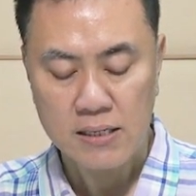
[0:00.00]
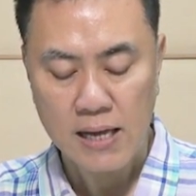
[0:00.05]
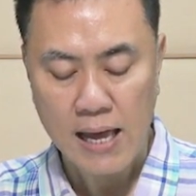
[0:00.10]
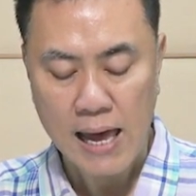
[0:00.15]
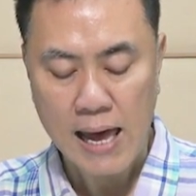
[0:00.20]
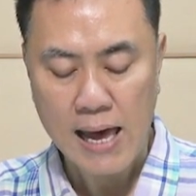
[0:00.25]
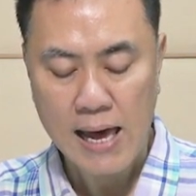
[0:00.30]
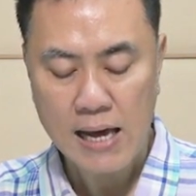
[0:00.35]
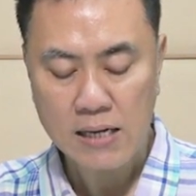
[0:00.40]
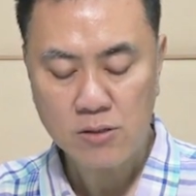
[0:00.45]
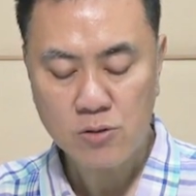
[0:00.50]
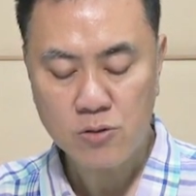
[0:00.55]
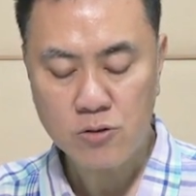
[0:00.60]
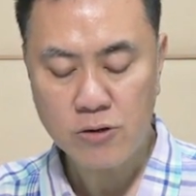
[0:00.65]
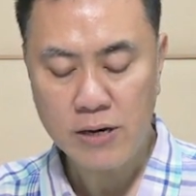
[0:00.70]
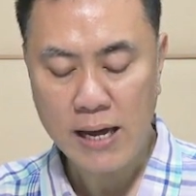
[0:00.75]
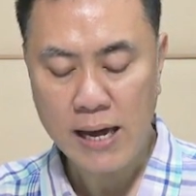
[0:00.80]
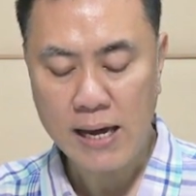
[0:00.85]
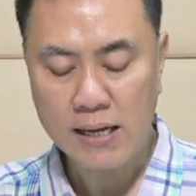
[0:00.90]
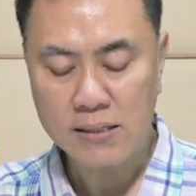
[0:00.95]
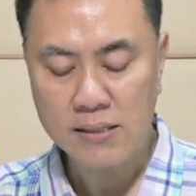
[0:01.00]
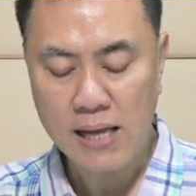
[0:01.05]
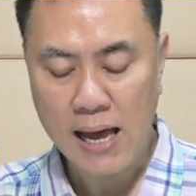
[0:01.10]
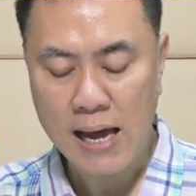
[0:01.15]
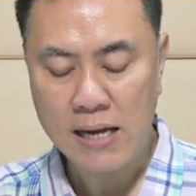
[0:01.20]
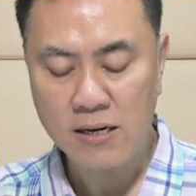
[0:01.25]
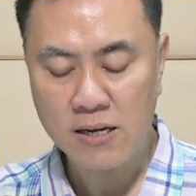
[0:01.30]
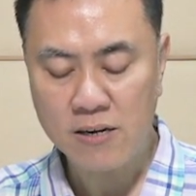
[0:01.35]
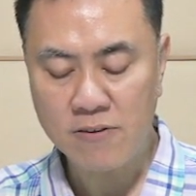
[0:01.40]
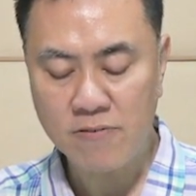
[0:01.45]
and create
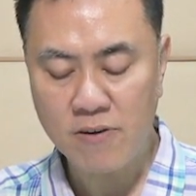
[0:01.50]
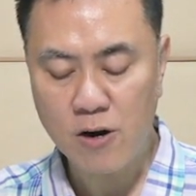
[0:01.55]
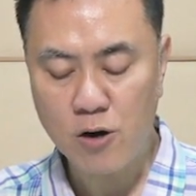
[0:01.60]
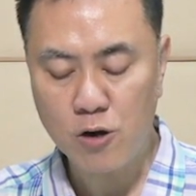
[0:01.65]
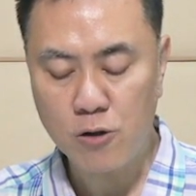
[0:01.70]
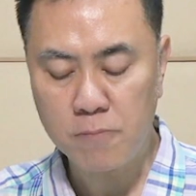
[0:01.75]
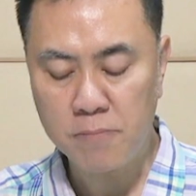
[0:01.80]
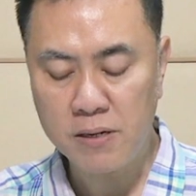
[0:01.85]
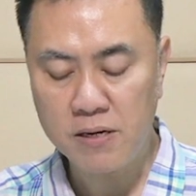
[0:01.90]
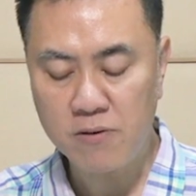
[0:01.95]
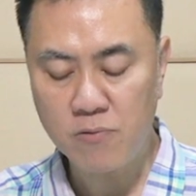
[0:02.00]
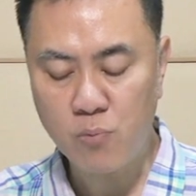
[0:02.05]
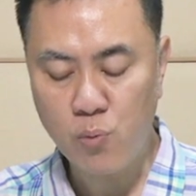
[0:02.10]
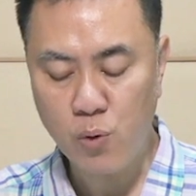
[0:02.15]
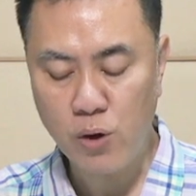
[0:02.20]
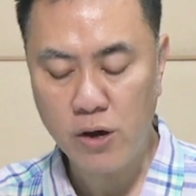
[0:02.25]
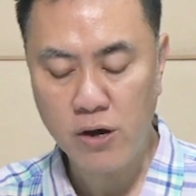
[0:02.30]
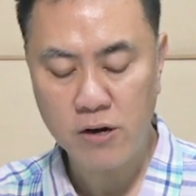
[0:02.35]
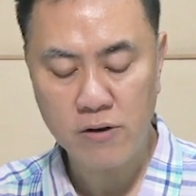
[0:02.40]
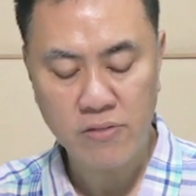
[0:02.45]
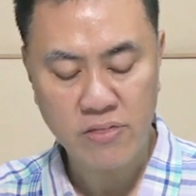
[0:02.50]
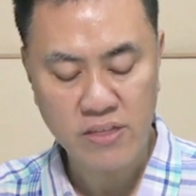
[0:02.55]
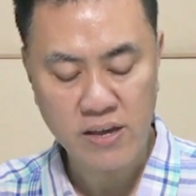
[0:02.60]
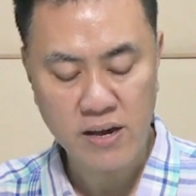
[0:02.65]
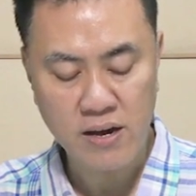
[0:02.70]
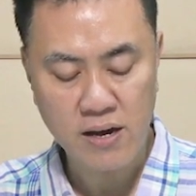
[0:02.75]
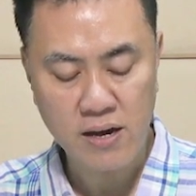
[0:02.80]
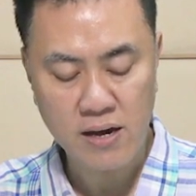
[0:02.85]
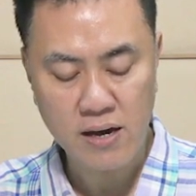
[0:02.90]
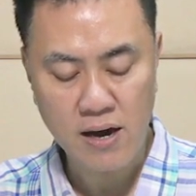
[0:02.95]
an environment where
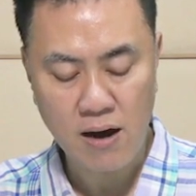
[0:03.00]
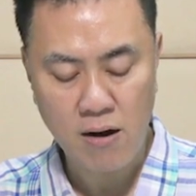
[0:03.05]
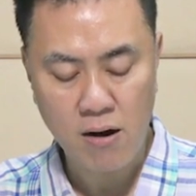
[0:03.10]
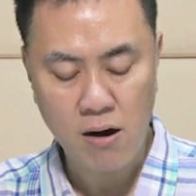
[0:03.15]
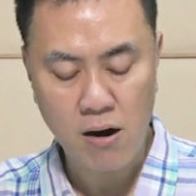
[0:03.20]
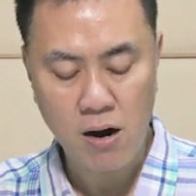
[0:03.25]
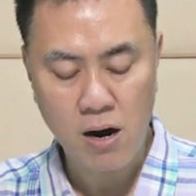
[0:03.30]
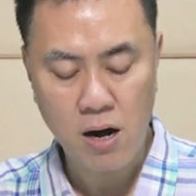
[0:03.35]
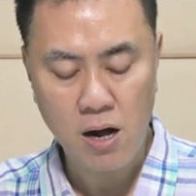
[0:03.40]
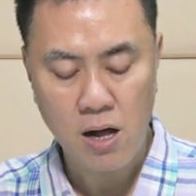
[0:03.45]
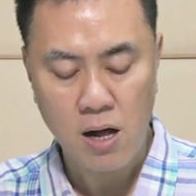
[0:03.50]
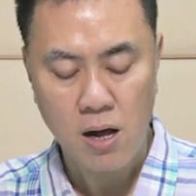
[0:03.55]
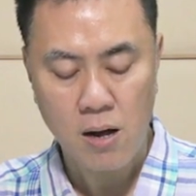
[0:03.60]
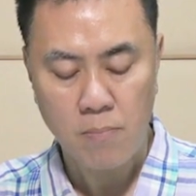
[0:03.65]
they are